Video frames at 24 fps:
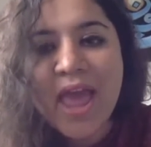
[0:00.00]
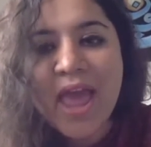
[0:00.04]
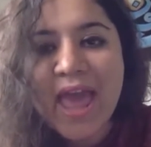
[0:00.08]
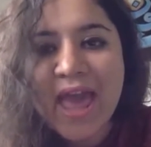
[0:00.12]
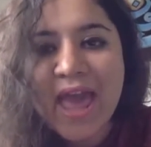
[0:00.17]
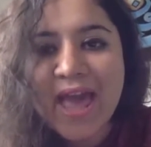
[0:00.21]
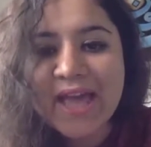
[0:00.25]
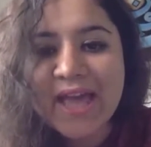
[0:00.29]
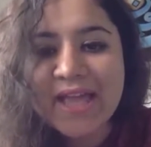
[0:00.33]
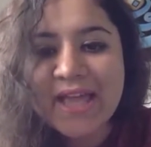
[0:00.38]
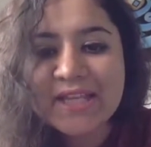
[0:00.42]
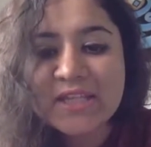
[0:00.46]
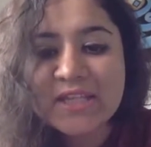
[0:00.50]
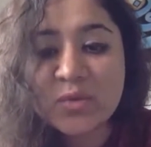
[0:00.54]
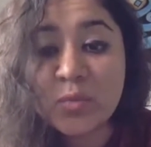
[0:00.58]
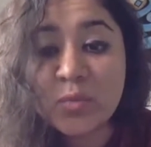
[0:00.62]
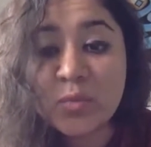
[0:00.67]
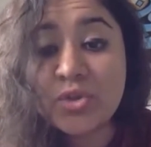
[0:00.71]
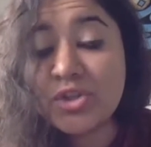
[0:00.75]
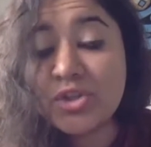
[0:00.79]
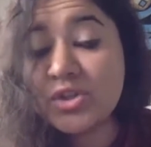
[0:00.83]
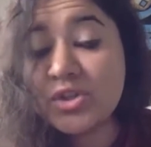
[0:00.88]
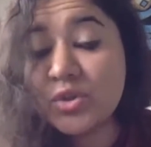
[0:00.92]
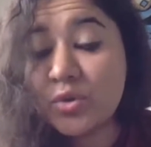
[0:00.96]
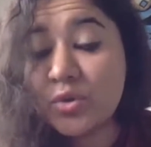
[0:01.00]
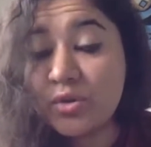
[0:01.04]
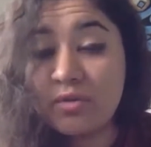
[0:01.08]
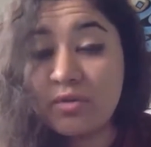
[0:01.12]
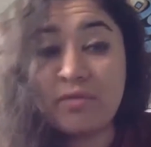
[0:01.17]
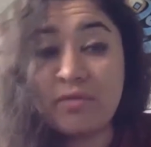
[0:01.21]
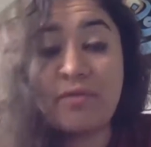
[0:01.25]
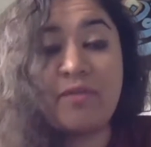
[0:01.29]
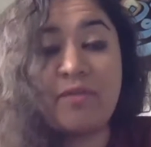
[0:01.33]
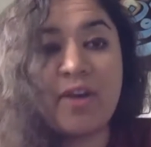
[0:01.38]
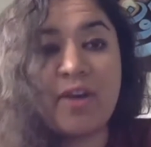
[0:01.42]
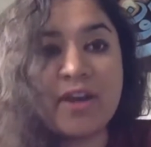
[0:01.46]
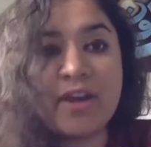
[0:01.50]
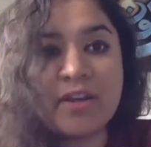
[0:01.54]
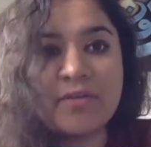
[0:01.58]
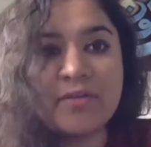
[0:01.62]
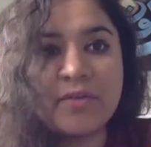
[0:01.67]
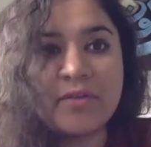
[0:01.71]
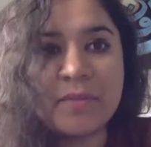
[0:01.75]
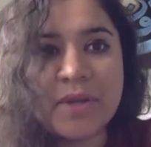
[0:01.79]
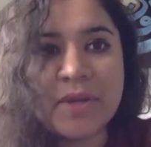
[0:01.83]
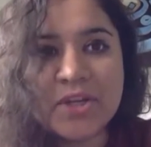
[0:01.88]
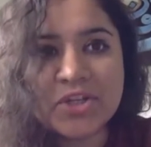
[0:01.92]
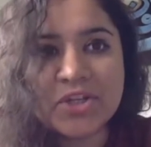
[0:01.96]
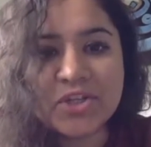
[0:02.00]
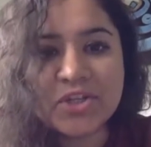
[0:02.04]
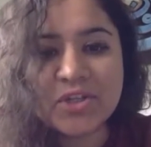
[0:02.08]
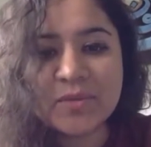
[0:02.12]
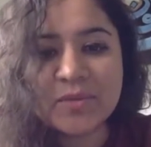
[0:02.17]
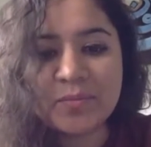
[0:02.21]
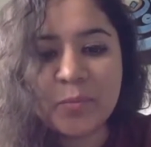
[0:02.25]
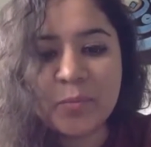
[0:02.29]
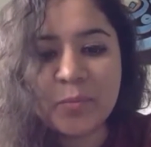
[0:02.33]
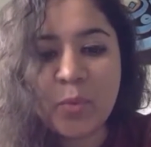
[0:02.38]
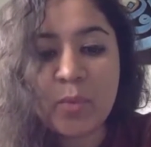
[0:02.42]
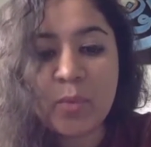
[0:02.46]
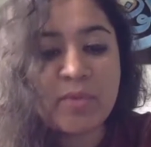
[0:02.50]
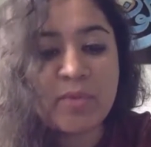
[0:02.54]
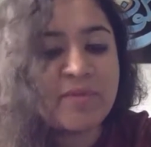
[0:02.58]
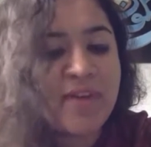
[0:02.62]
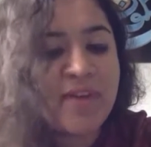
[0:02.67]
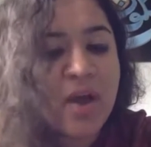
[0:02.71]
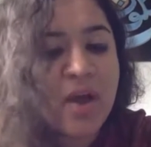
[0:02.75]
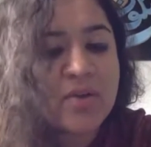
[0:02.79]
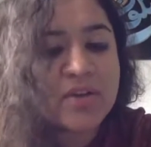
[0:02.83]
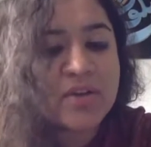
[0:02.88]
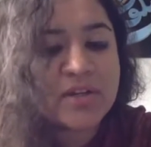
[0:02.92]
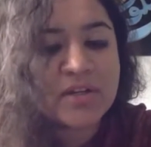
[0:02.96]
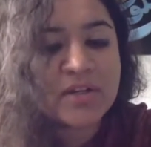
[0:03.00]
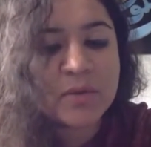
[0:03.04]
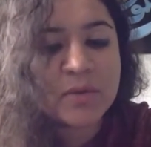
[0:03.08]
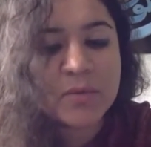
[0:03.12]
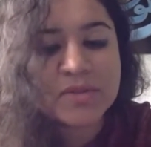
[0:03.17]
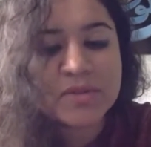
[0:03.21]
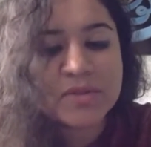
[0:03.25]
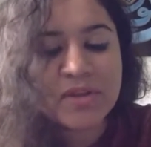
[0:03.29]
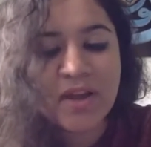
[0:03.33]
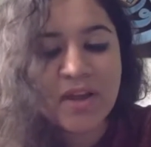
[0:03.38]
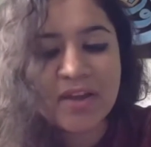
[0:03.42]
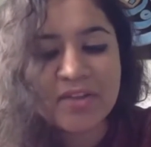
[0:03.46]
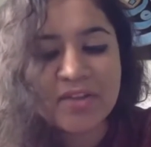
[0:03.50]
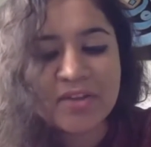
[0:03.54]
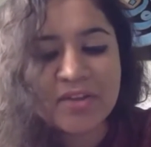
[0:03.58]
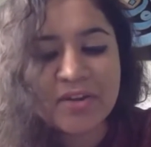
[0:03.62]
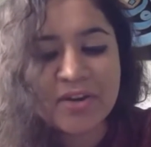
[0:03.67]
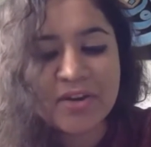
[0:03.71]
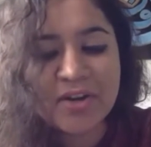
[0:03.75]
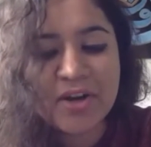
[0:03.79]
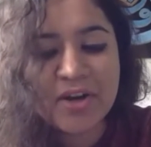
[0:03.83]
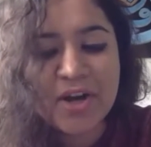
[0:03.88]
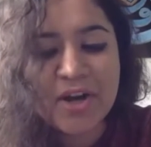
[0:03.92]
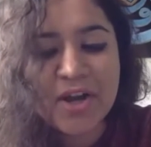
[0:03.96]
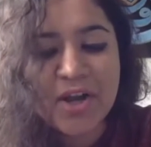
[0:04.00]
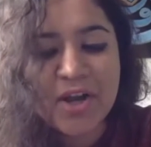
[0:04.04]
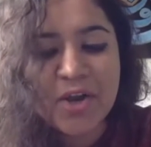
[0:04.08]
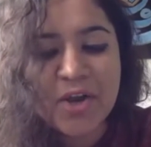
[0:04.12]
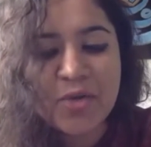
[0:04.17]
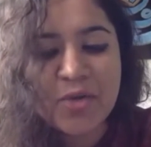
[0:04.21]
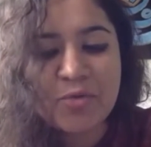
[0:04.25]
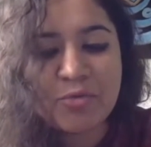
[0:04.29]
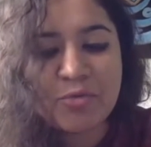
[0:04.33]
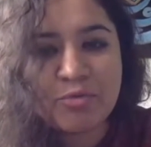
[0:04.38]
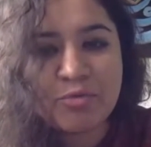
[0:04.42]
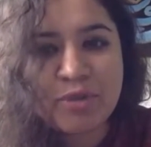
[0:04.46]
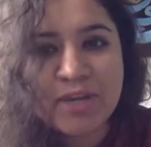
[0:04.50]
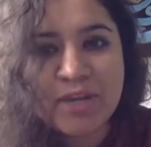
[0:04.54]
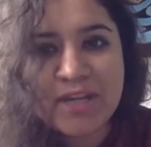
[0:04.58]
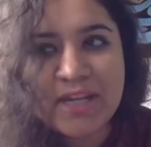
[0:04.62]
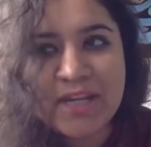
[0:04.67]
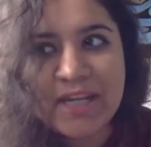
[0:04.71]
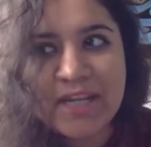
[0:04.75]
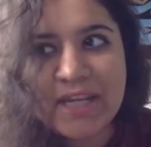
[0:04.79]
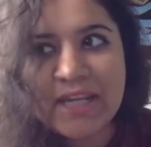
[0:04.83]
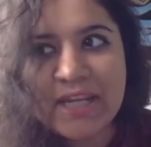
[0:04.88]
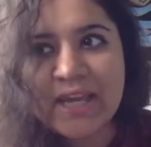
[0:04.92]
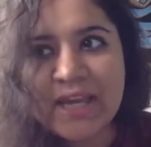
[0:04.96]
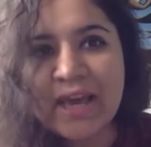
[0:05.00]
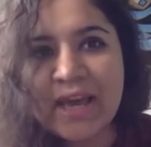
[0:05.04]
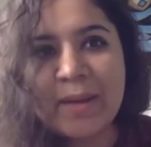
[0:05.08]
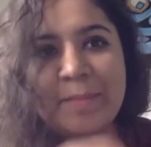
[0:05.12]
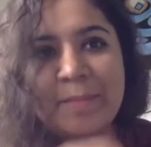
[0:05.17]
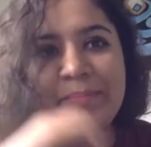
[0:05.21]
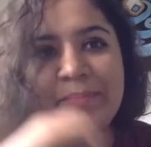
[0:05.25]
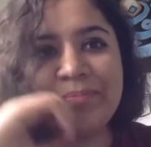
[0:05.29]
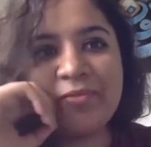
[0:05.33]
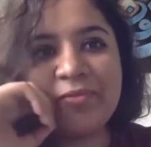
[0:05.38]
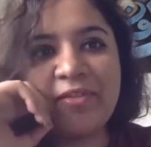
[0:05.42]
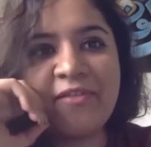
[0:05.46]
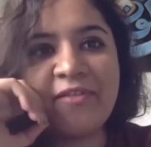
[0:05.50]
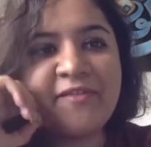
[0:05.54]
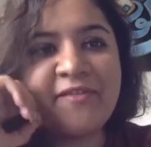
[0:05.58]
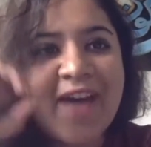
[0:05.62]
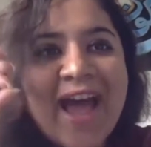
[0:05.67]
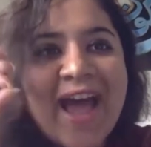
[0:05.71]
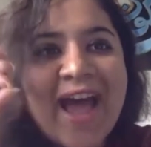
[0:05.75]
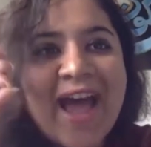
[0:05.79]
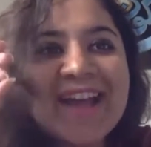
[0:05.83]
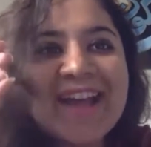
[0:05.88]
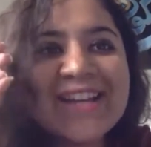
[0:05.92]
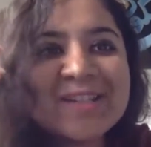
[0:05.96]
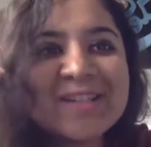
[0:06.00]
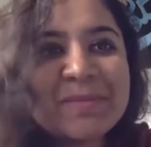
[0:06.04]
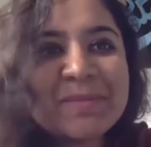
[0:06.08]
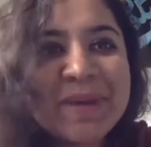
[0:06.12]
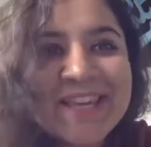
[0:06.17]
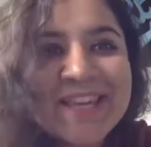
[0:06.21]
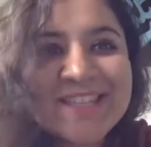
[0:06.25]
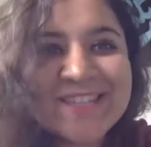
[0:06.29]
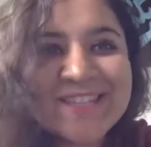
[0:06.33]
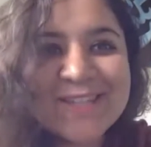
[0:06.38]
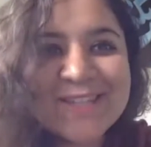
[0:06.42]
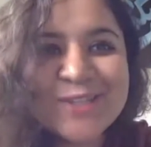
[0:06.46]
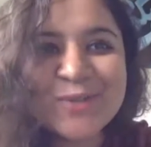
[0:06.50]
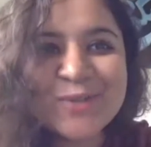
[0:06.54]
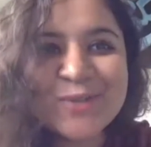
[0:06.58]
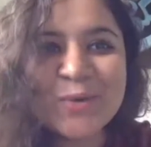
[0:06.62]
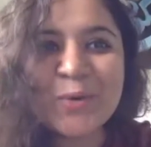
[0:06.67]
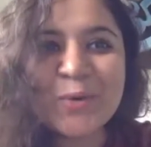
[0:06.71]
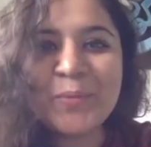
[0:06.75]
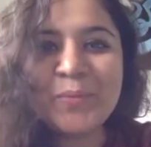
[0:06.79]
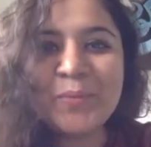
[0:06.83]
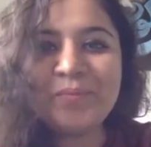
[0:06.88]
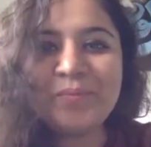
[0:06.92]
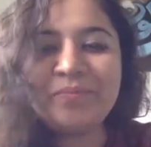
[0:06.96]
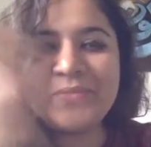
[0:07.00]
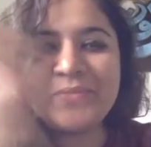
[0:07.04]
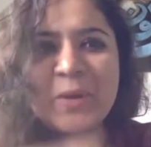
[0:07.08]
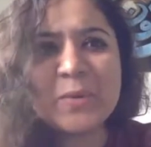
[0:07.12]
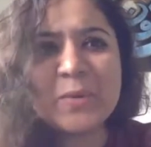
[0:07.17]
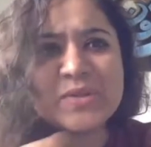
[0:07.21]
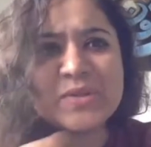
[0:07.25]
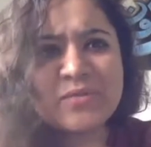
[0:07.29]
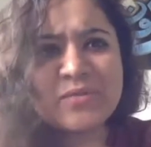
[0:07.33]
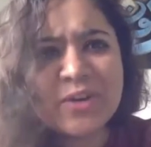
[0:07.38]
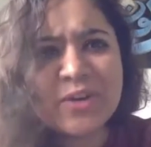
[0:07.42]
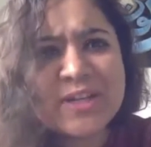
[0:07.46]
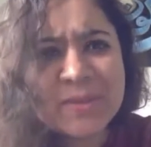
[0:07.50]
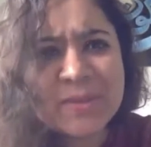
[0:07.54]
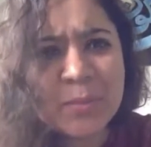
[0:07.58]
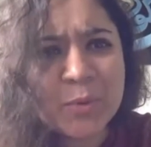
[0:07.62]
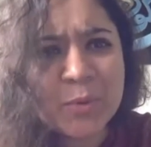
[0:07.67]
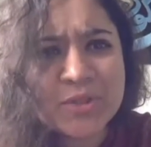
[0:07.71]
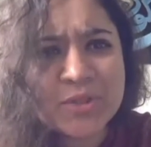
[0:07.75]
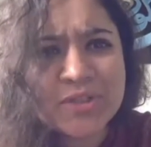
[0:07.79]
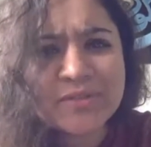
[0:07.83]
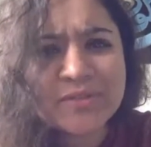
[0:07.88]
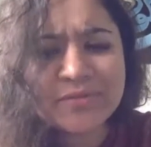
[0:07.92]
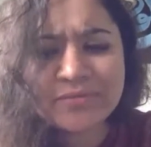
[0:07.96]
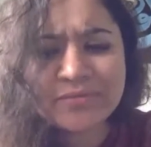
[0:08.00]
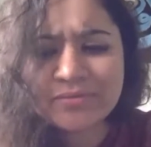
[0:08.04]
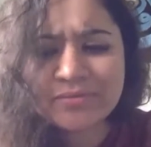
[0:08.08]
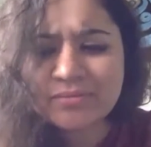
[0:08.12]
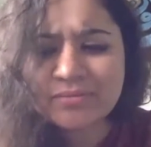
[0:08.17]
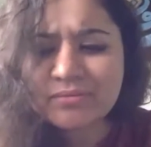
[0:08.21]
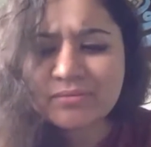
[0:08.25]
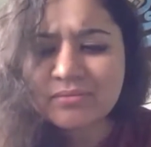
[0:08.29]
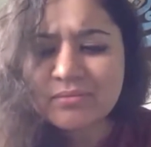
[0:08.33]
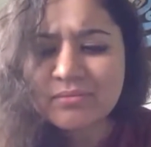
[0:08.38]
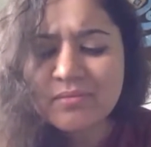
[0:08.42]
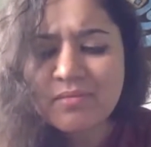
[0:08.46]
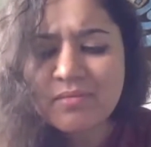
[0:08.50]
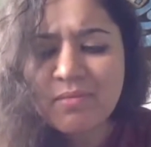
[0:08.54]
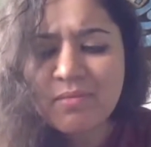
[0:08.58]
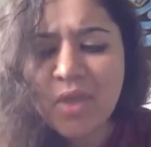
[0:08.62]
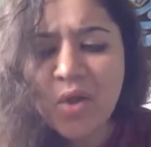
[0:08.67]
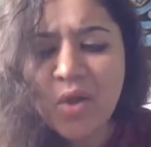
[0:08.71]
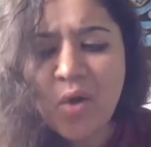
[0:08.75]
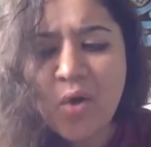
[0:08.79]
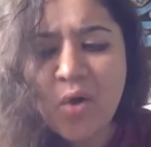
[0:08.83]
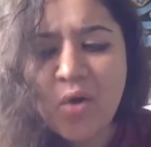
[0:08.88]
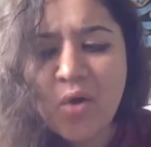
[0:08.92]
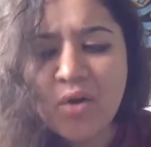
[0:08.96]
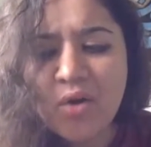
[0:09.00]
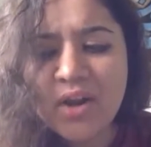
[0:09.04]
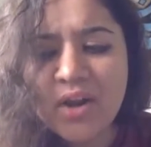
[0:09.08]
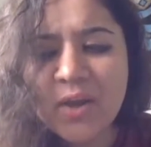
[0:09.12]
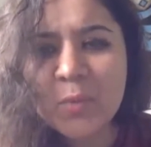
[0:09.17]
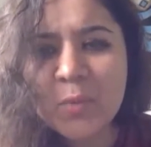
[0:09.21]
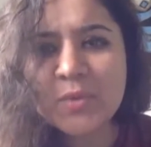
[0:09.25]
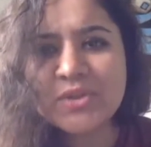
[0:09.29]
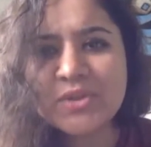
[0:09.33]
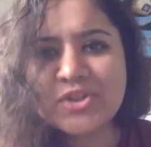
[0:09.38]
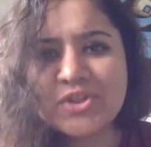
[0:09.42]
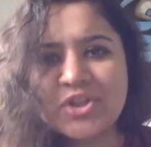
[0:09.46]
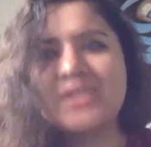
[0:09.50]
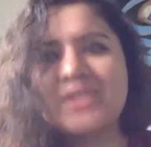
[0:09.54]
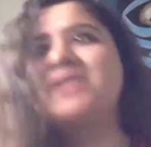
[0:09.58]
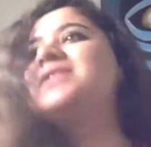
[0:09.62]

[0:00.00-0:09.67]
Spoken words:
And we just couldn't find information. When we found it, it was either really fact-based, so it wasn't very supportive, or it was